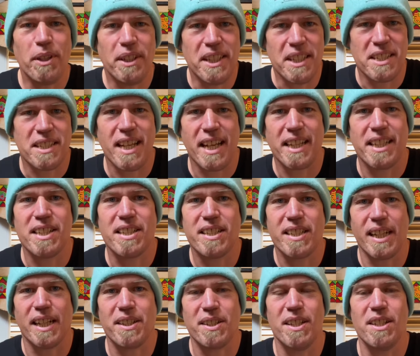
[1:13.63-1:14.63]
this deck is
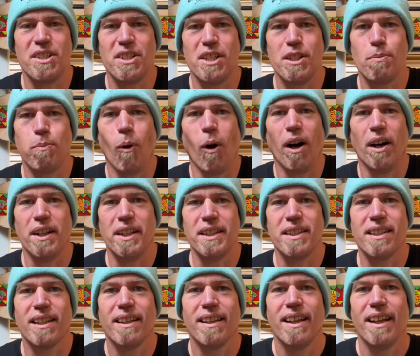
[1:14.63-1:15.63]
6 inches wide.
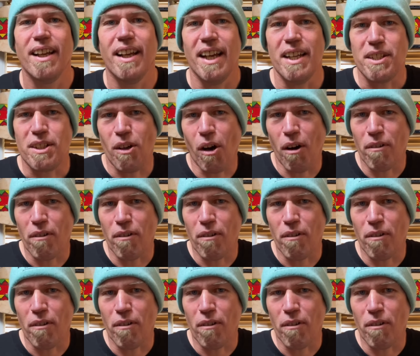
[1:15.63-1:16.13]
It's got a